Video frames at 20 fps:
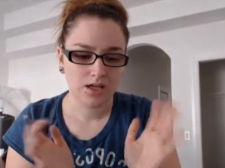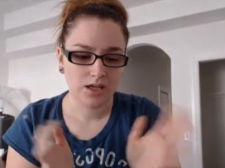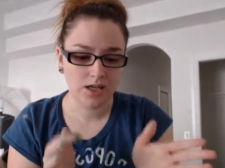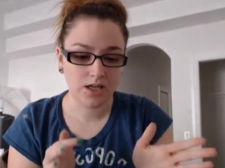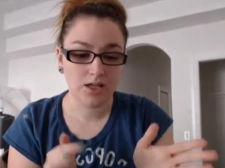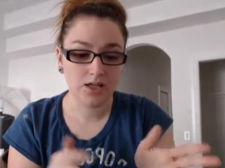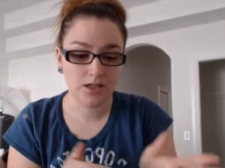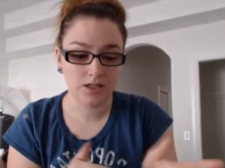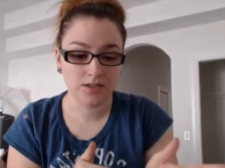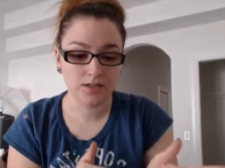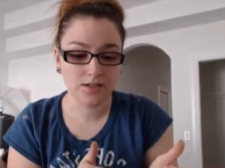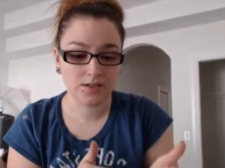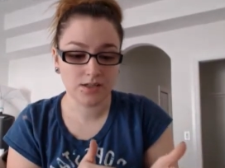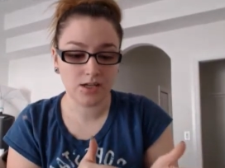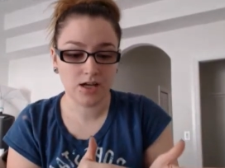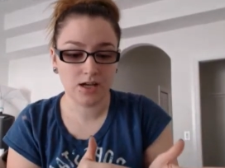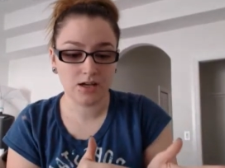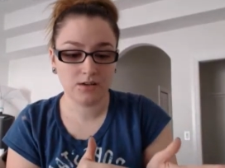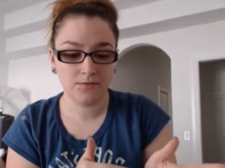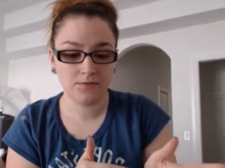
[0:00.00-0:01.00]
in his
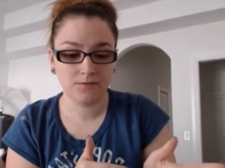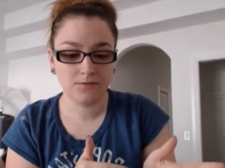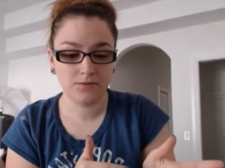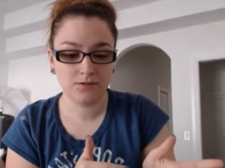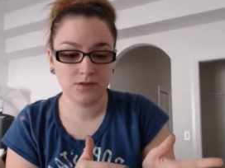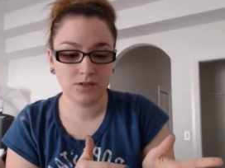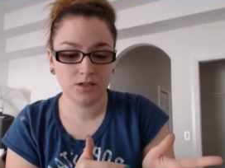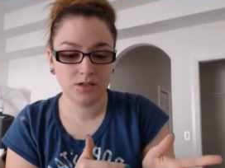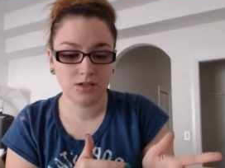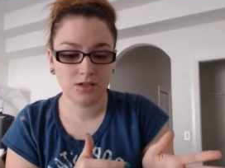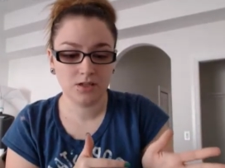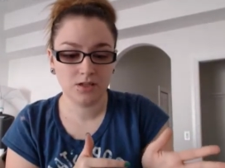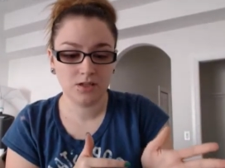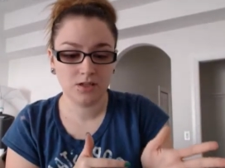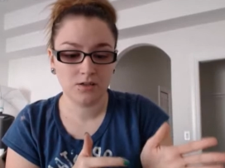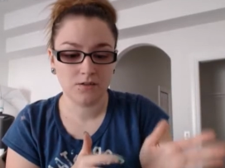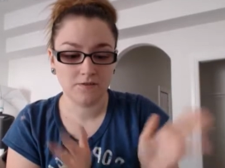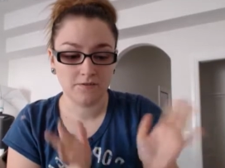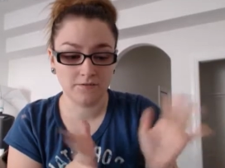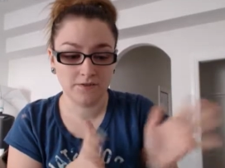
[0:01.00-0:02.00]
stuff,
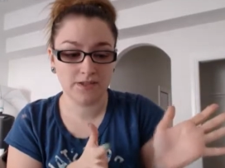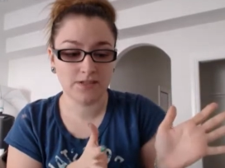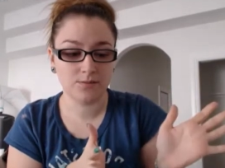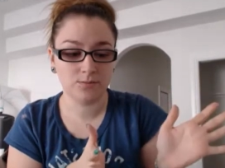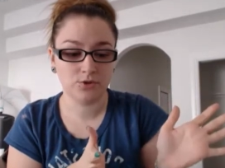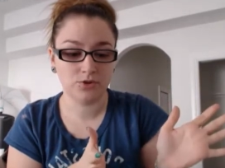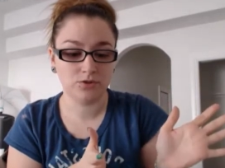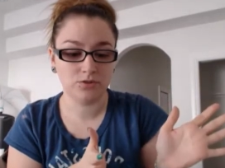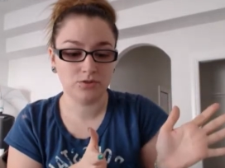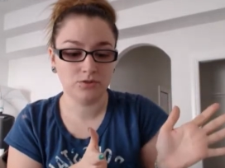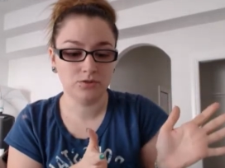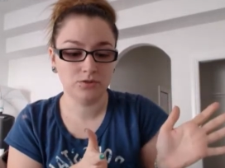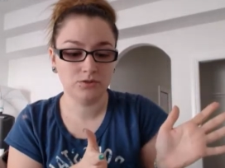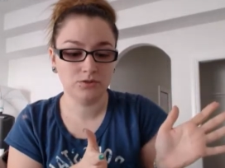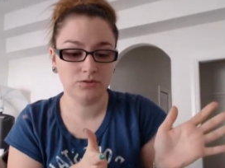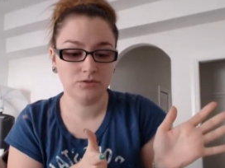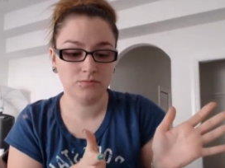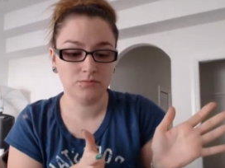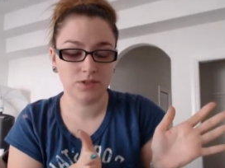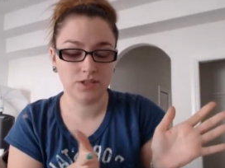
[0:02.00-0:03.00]
visible,
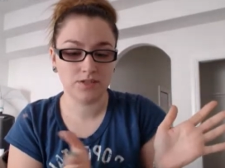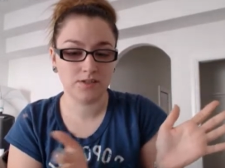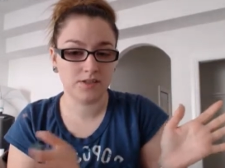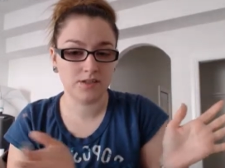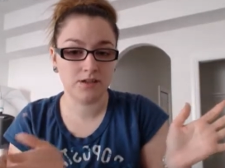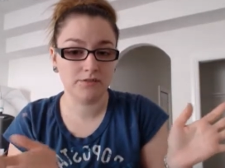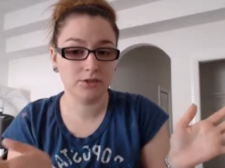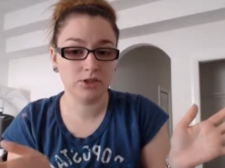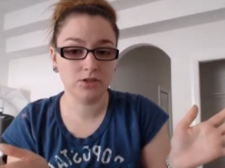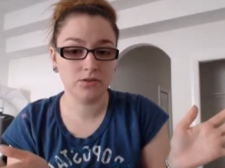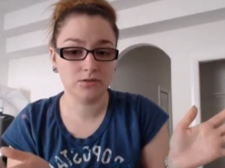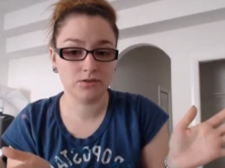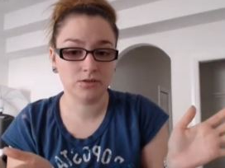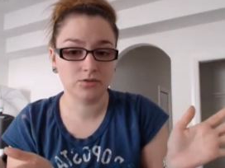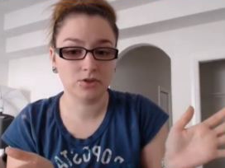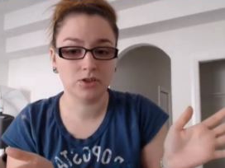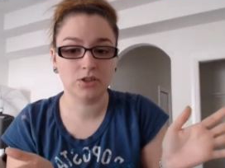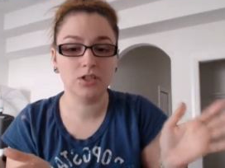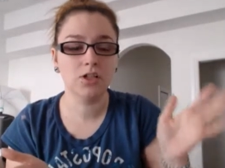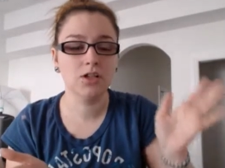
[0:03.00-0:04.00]
because he never closed the
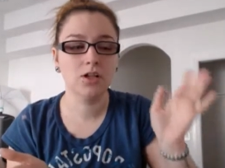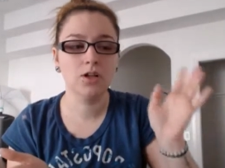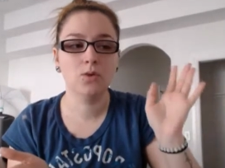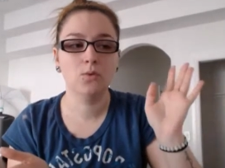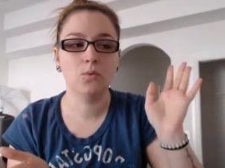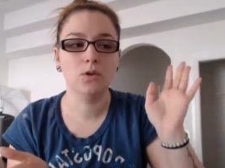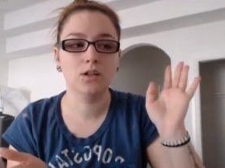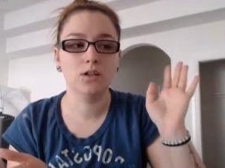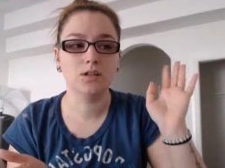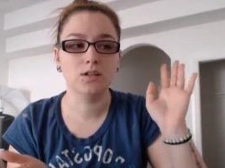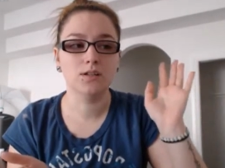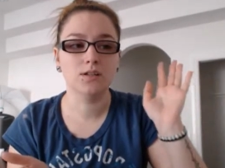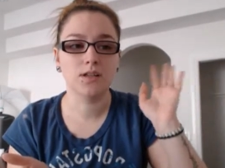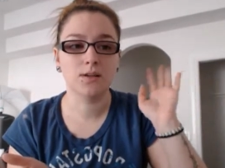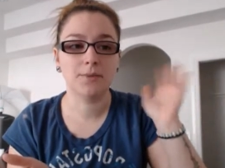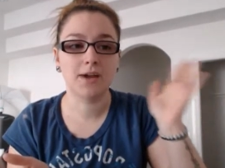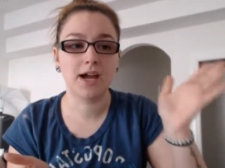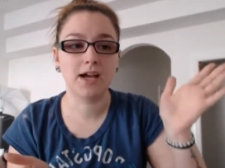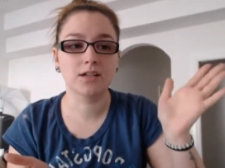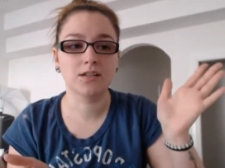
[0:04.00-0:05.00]
door, was
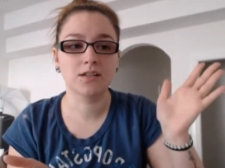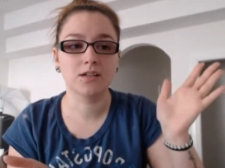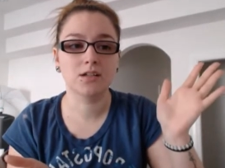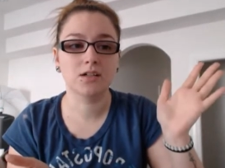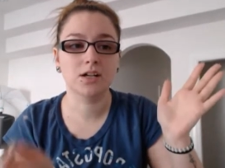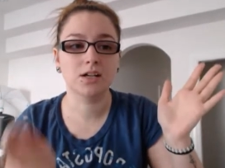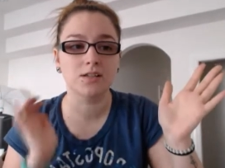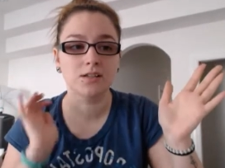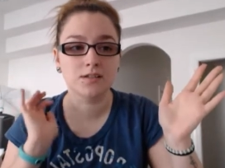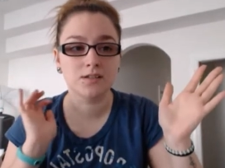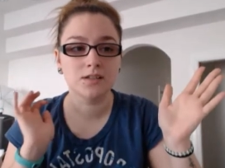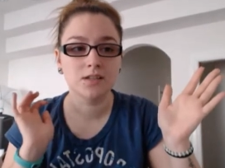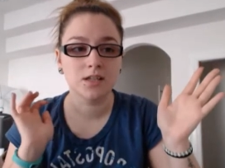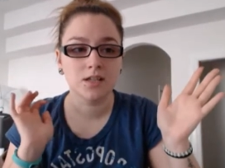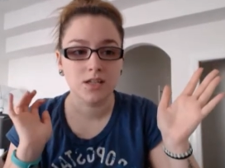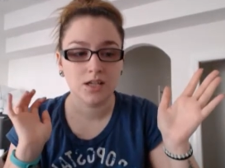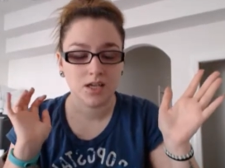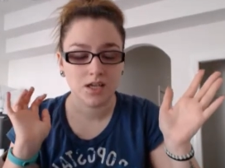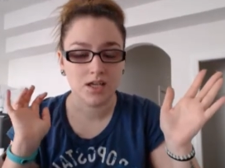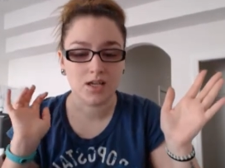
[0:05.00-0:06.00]
a pack of cigarettes
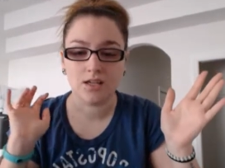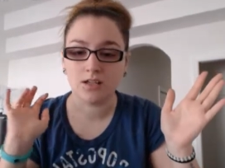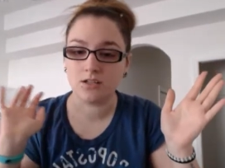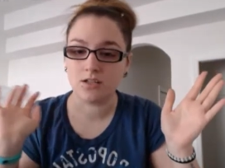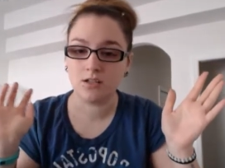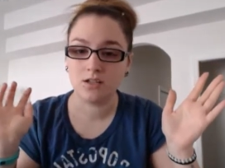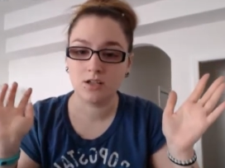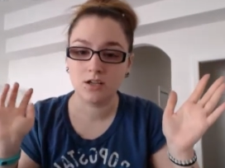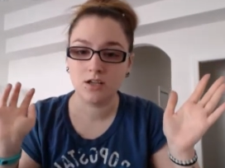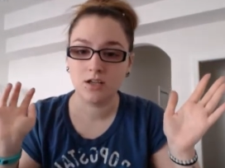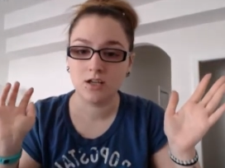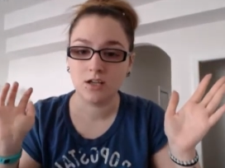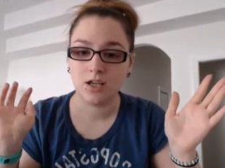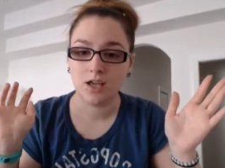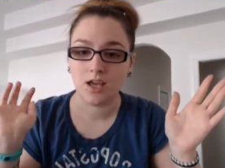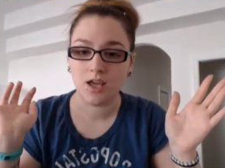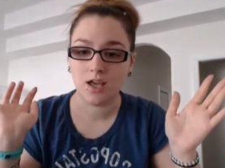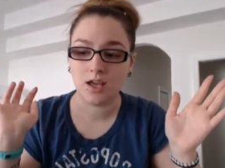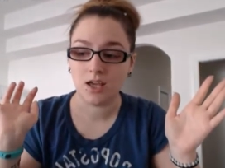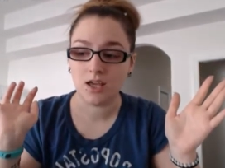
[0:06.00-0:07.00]
and
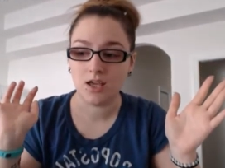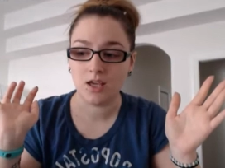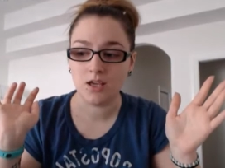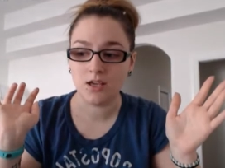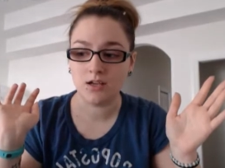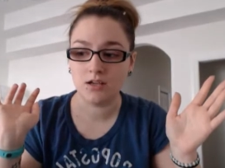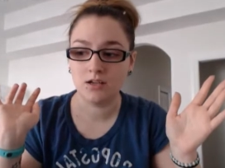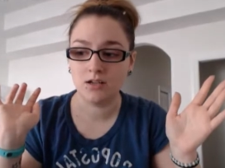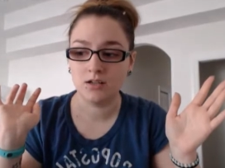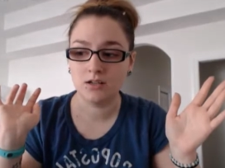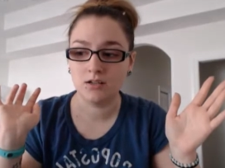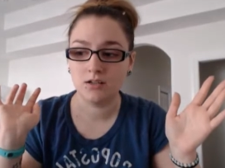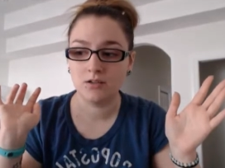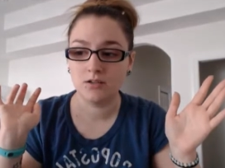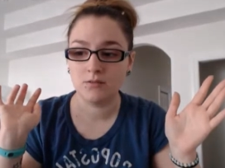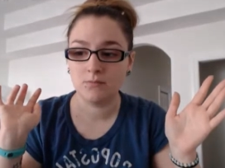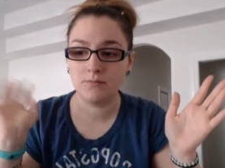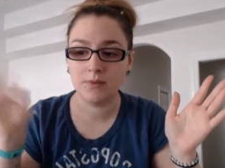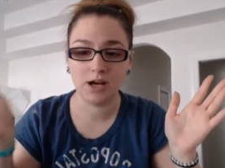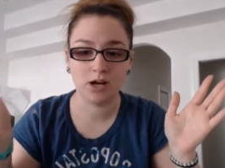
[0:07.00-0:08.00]
a
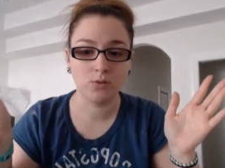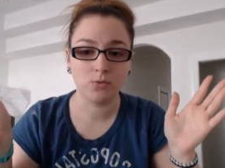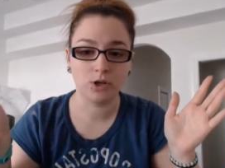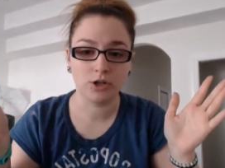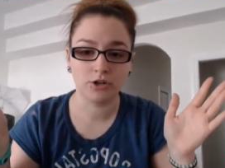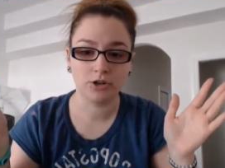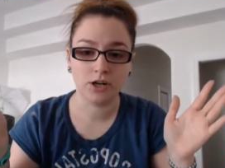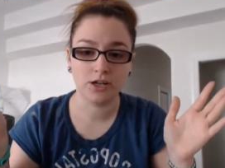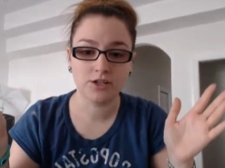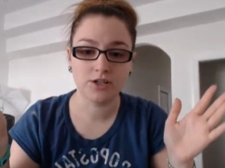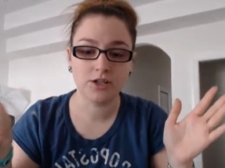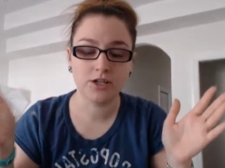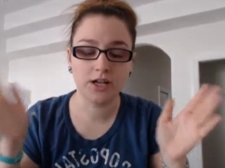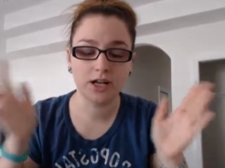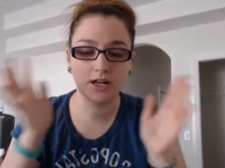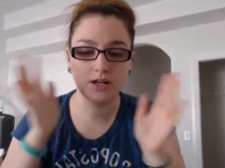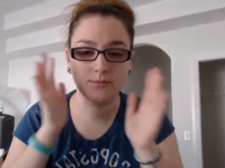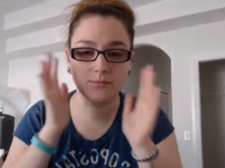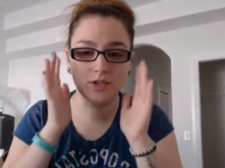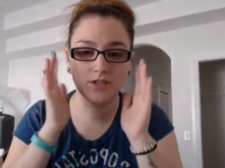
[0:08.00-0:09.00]
marijuana grinder.
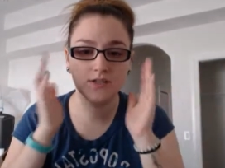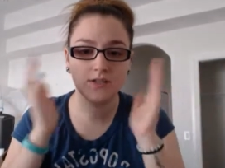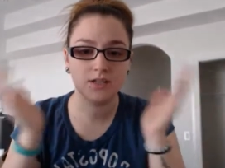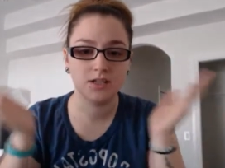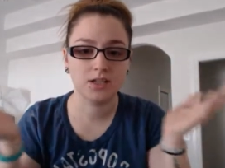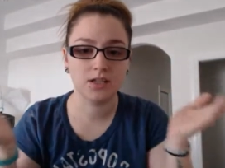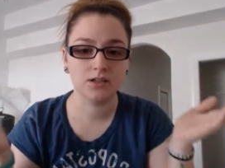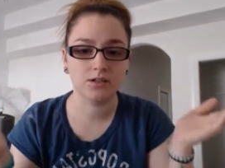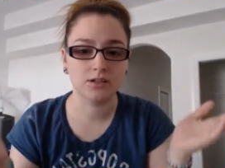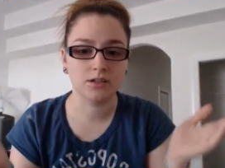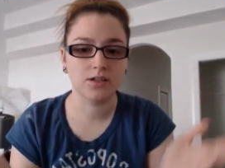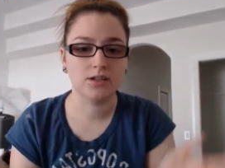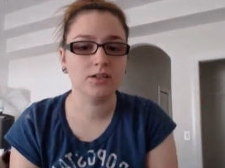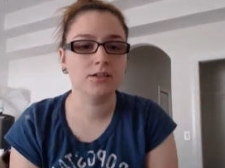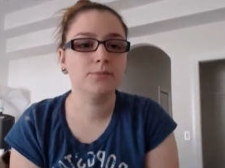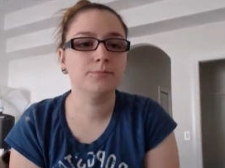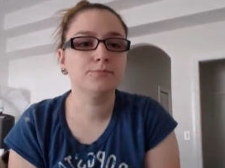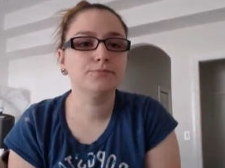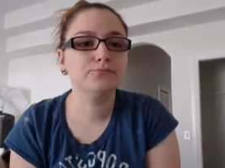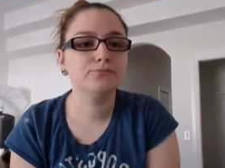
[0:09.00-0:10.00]
And I'm just sitting here like,